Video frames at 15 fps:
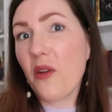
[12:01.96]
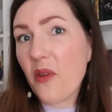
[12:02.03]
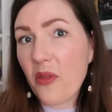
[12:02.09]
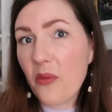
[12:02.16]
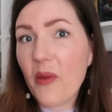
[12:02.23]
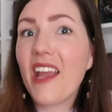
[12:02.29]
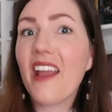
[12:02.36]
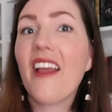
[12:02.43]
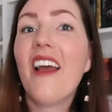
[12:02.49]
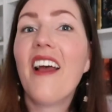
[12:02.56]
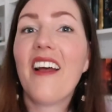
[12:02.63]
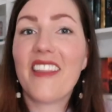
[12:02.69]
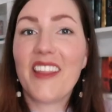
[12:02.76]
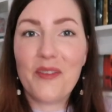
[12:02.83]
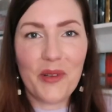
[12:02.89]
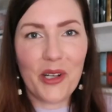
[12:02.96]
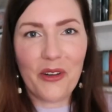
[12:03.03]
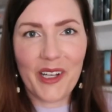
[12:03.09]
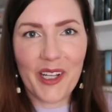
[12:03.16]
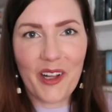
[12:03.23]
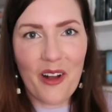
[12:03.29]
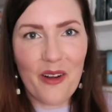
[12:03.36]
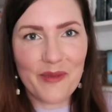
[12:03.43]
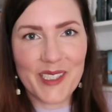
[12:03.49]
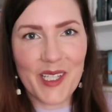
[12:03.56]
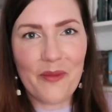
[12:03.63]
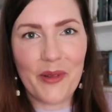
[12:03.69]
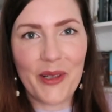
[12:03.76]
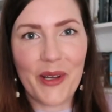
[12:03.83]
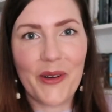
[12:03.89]
with me, let me know in the comments
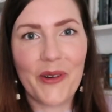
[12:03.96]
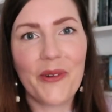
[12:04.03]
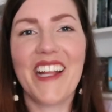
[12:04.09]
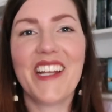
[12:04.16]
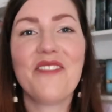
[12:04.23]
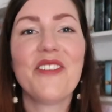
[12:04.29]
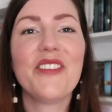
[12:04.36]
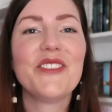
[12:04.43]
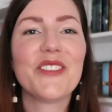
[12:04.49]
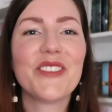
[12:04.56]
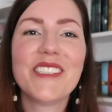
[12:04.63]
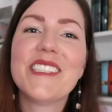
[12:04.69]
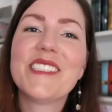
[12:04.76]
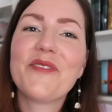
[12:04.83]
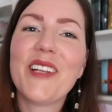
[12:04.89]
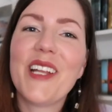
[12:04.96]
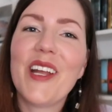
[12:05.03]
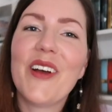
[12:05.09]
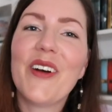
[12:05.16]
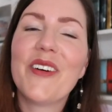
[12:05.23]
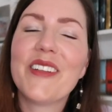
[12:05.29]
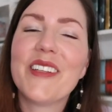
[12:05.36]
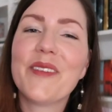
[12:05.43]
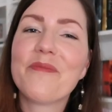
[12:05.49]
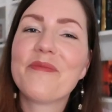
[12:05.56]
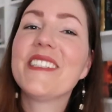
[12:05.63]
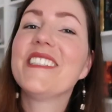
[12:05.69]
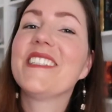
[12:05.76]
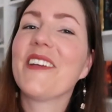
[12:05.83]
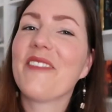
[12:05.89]
down below. And if you enjoyed this video, then
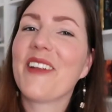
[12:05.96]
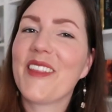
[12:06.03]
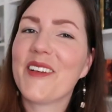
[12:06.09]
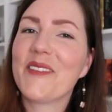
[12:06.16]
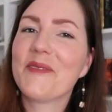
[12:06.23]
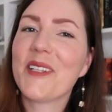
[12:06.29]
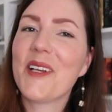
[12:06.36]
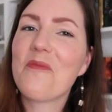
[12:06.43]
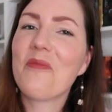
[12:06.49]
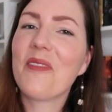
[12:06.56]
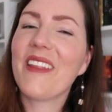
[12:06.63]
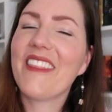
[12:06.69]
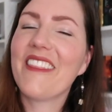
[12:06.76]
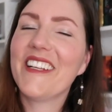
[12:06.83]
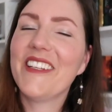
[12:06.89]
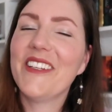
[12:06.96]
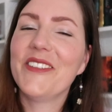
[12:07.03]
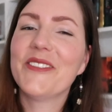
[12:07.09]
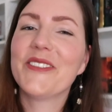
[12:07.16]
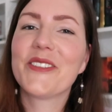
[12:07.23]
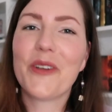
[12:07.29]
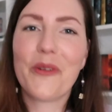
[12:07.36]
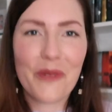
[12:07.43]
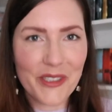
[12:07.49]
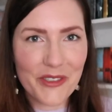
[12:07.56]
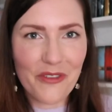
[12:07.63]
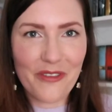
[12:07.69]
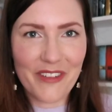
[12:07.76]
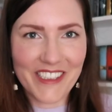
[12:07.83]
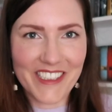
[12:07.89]
please give it a thumbs up. Thank you so much
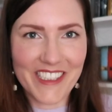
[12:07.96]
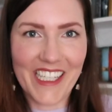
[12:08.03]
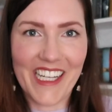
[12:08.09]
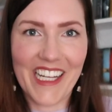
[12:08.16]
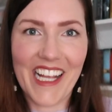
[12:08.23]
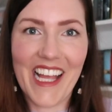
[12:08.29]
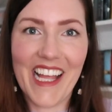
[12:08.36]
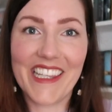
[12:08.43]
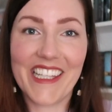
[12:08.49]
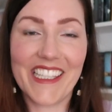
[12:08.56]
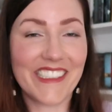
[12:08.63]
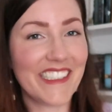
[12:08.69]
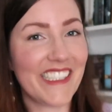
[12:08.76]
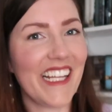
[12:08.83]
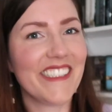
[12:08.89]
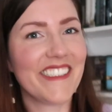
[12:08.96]
for watching, and let's stay in